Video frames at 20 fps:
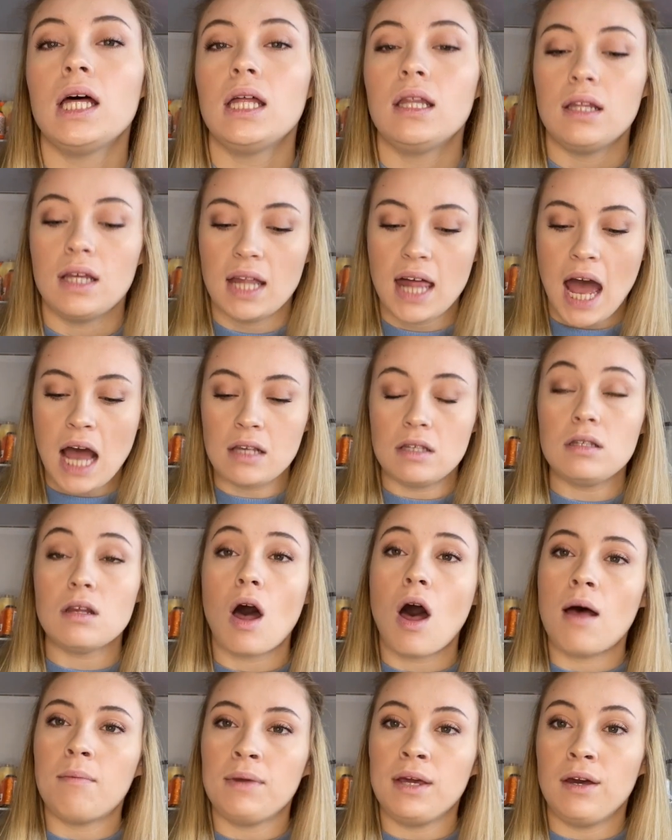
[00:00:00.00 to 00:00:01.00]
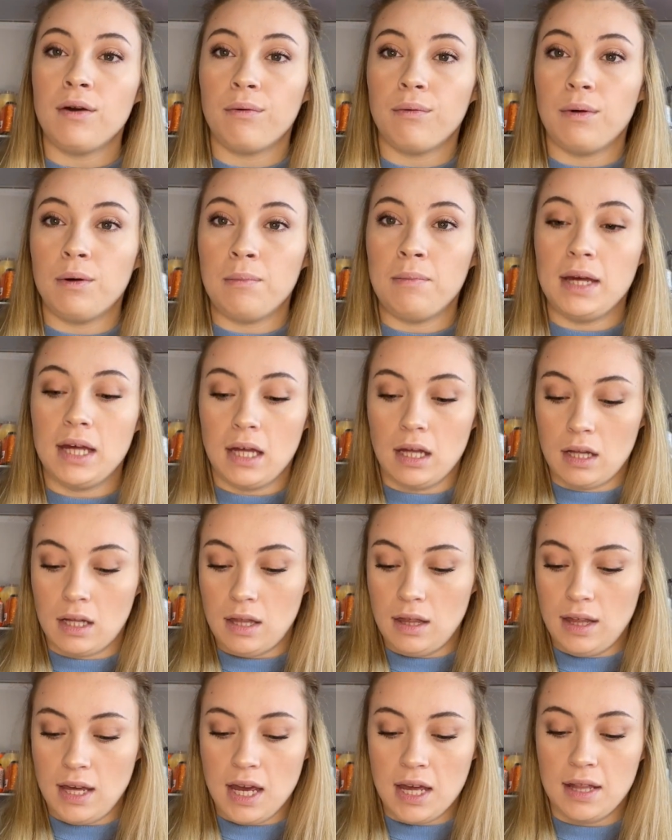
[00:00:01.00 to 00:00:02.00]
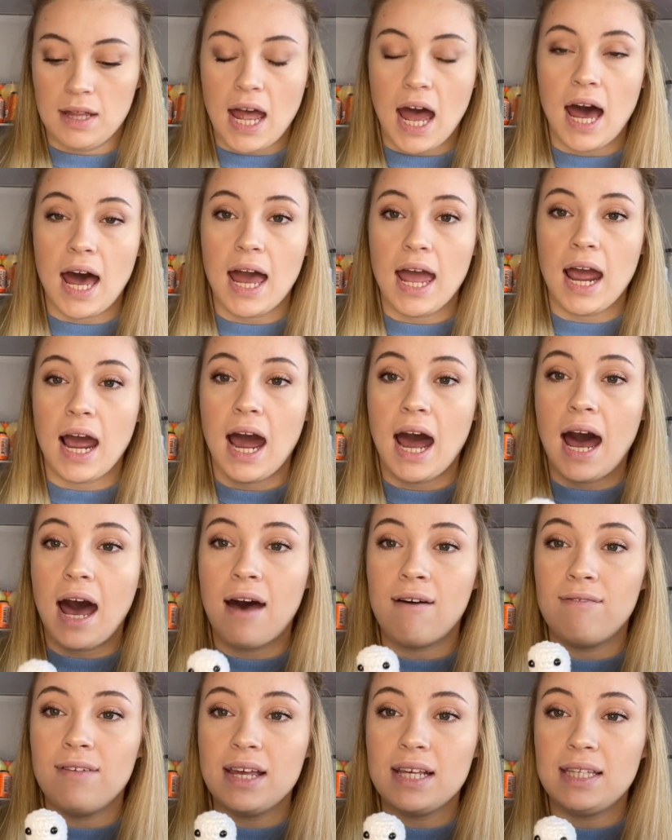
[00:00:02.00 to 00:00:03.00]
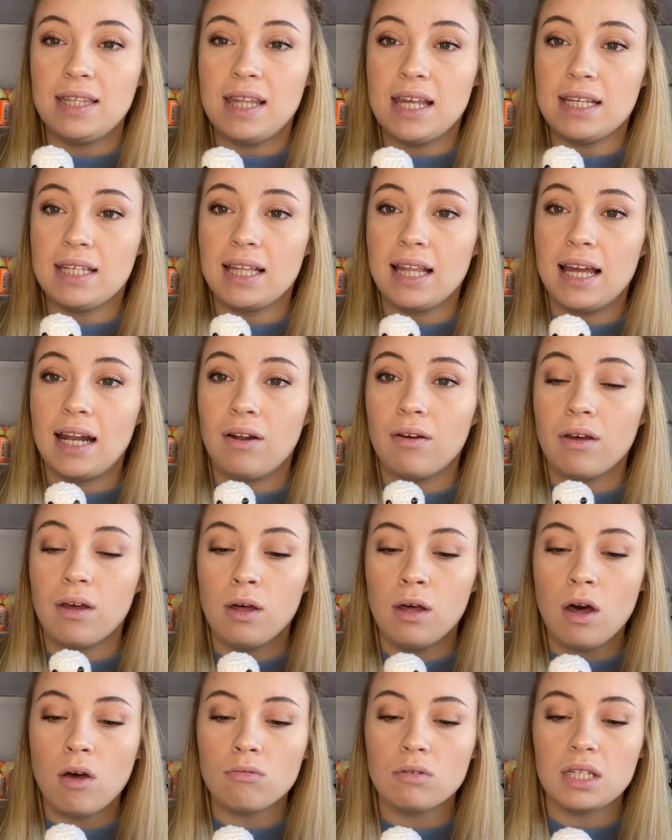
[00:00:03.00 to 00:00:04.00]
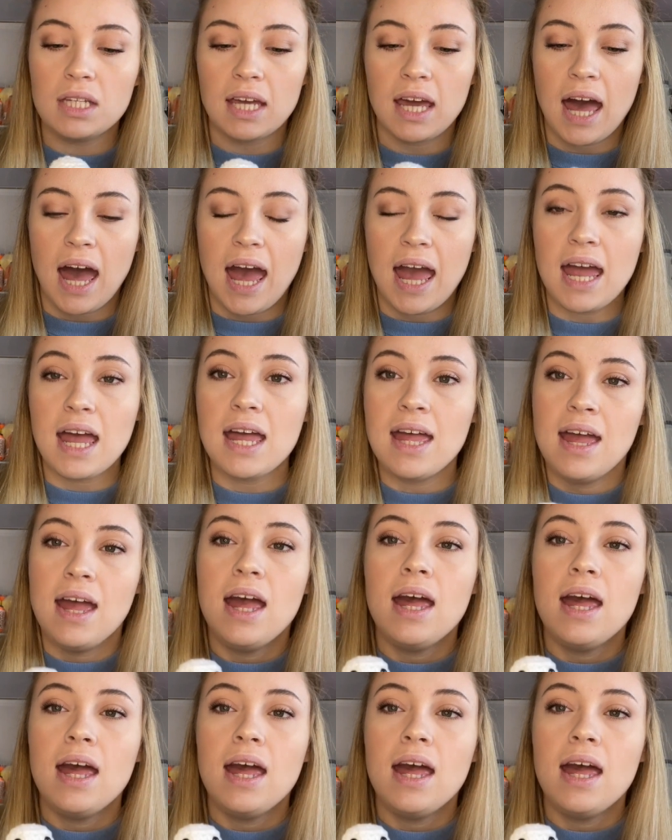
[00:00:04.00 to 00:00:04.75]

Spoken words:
The last amigurumi thing that I have is this little ghost guy.